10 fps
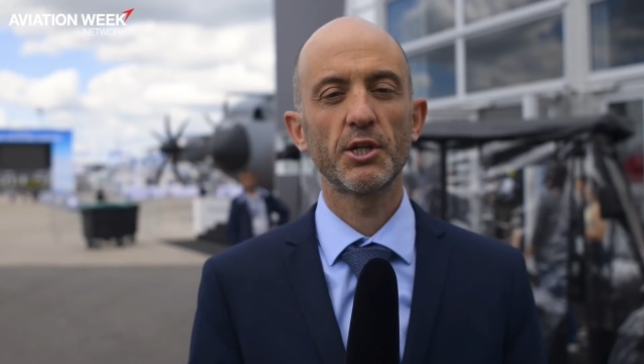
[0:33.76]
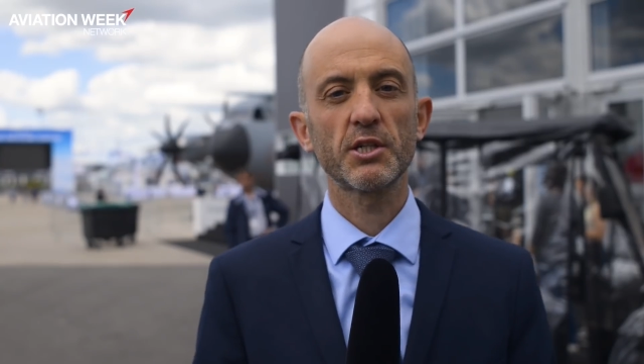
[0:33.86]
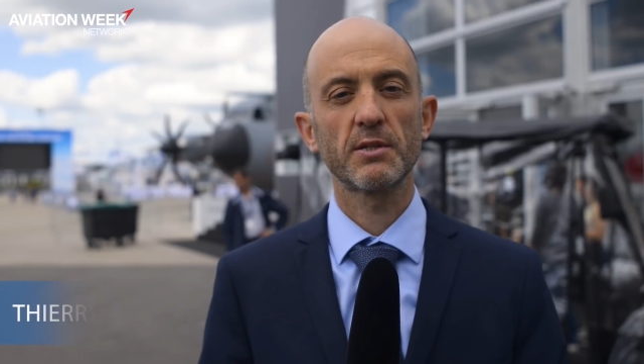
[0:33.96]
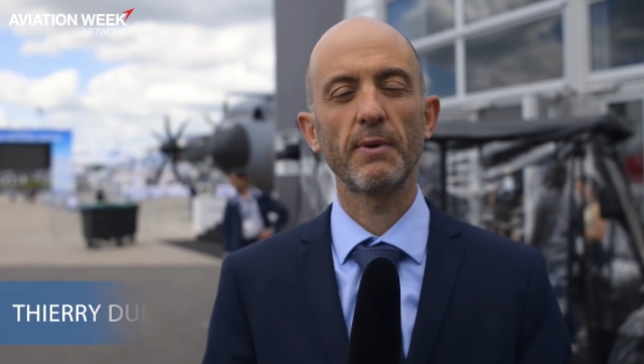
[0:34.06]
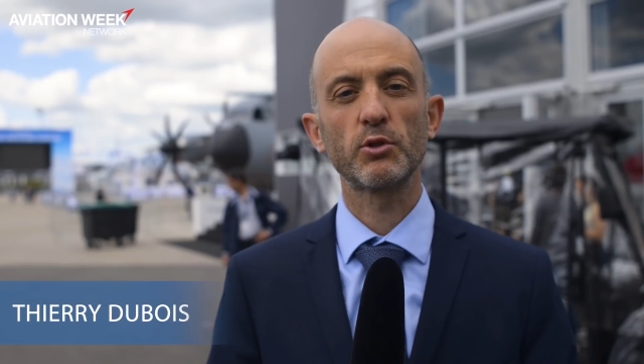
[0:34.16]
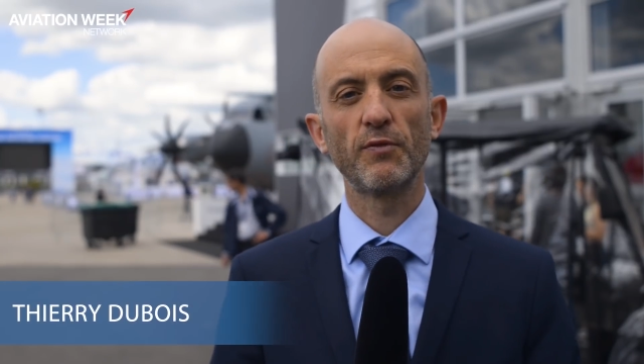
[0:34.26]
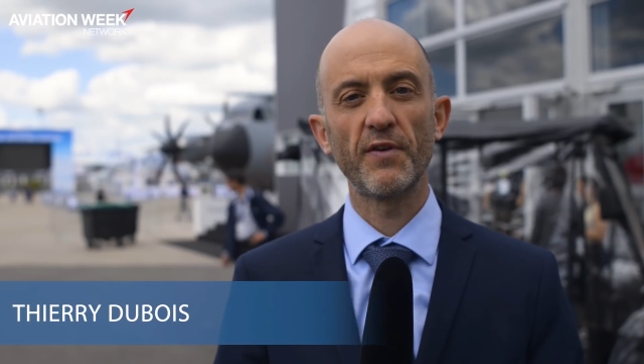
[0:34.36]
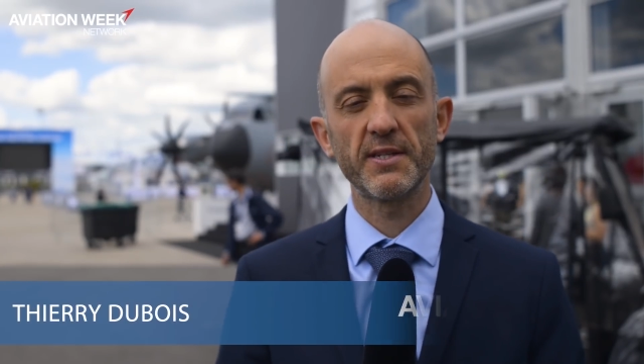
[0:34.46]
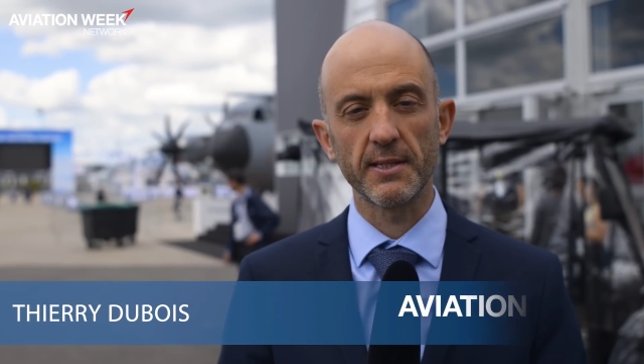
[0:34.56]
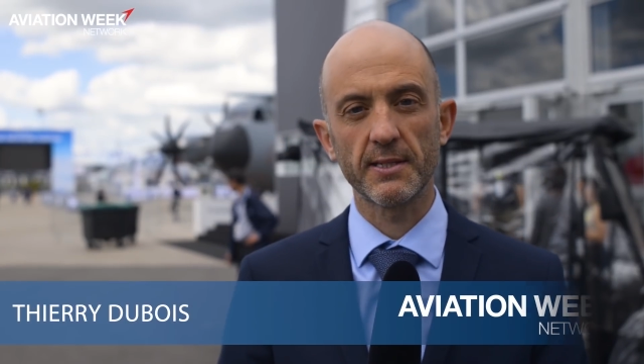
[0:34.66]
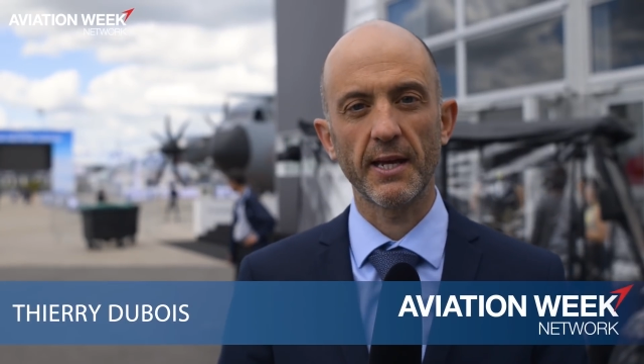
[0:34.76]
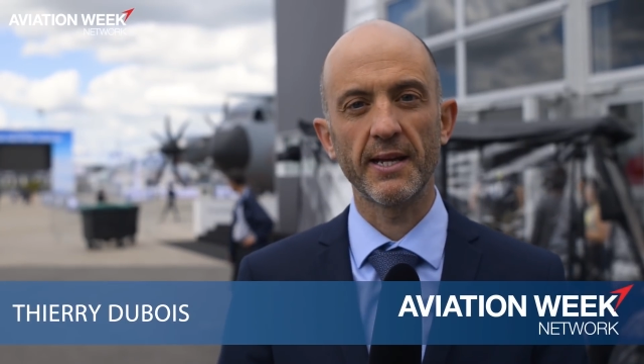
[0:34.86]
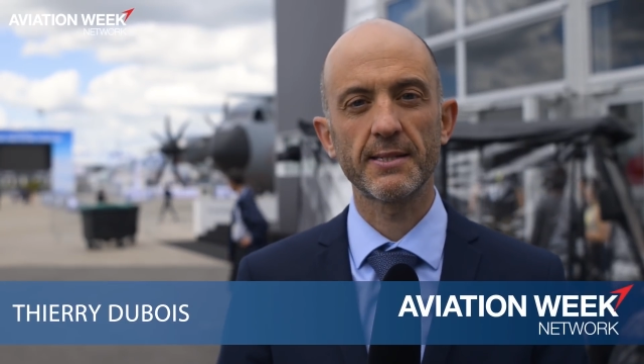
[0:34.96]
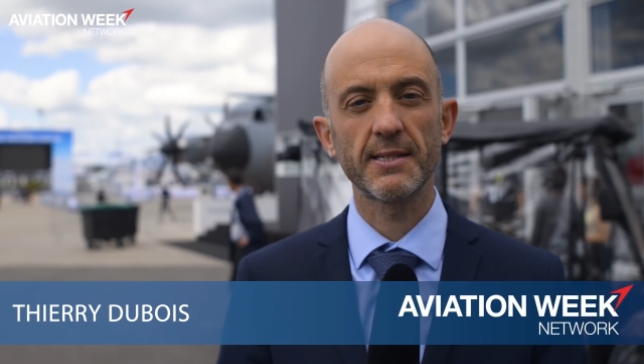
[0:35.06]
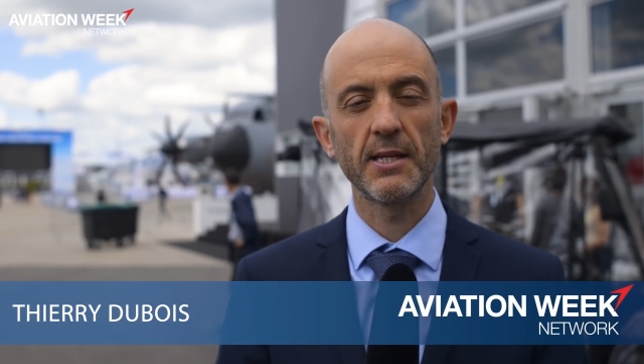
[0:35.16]
just about to visit
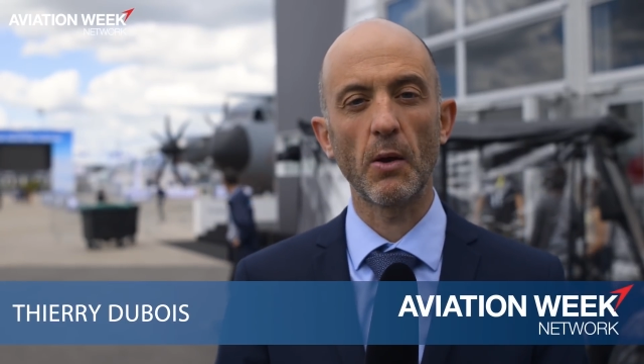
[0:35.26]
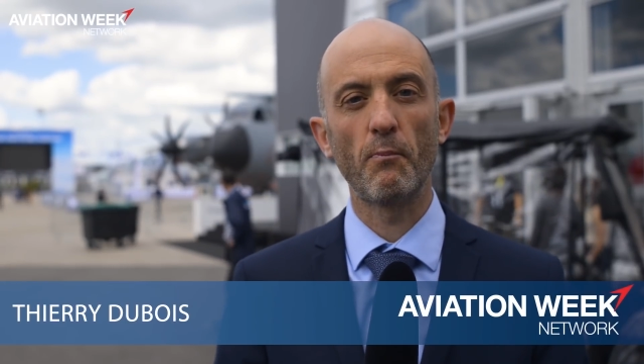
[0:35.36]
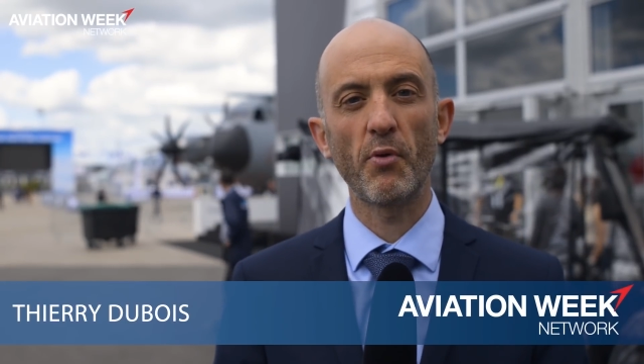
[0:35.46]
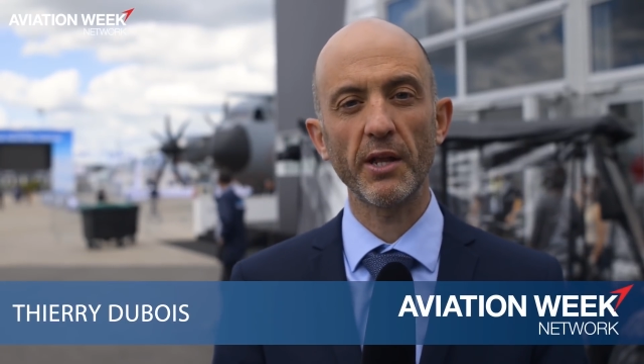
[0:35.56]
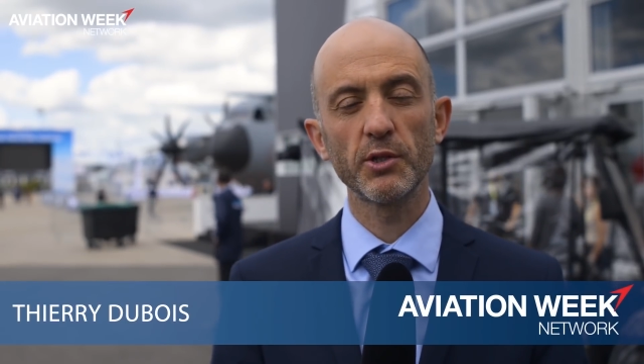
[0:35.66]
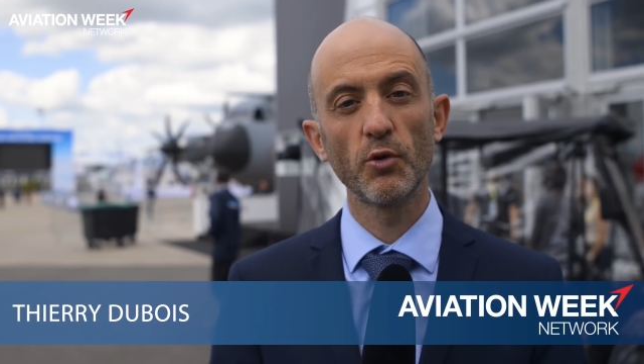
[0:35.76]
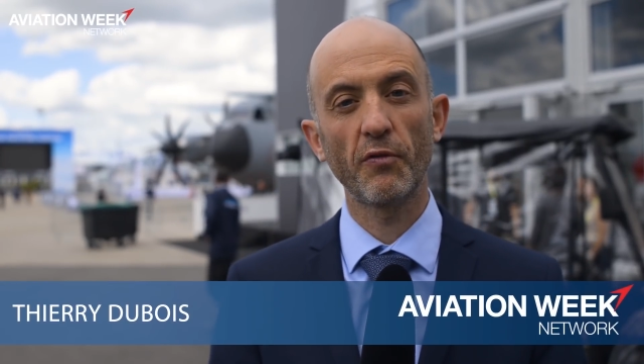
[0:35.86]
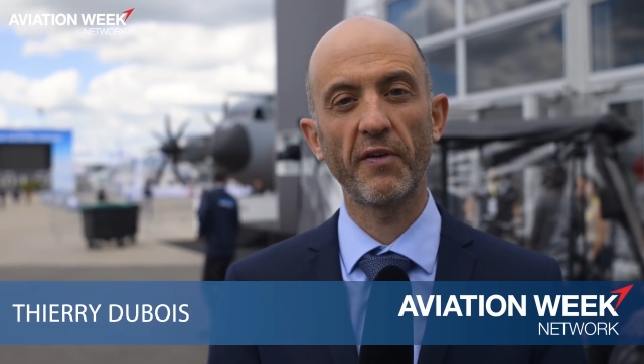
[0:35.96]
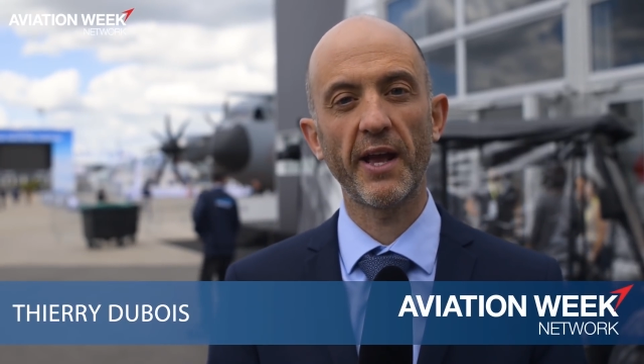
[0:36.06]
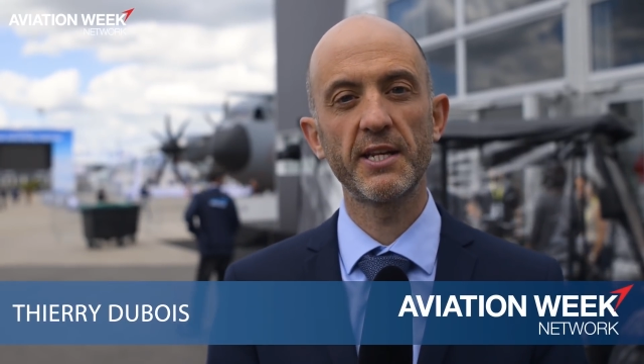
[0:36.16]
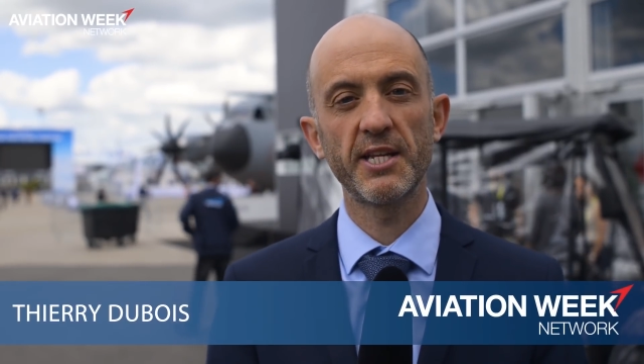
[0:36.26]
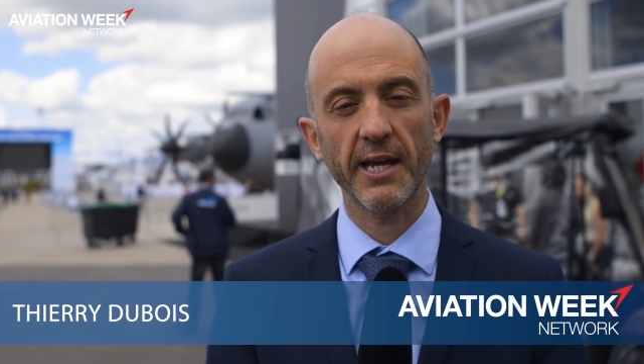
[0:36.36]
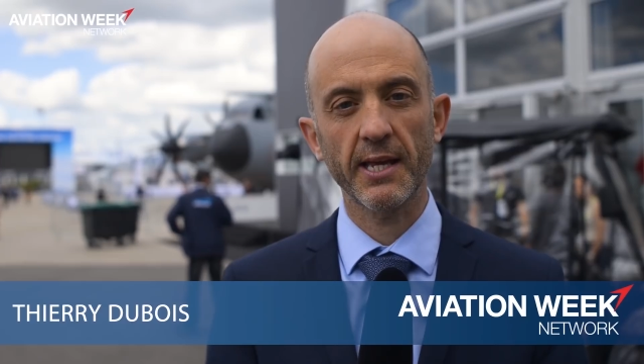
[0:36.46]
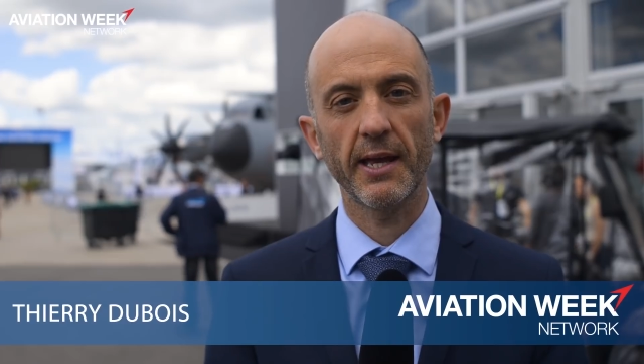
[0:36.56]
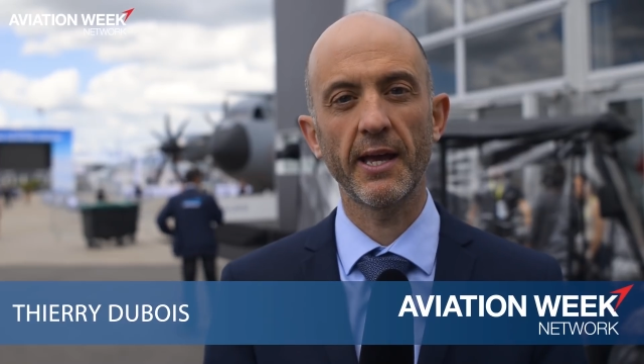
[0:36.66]
and see a brand new flight deck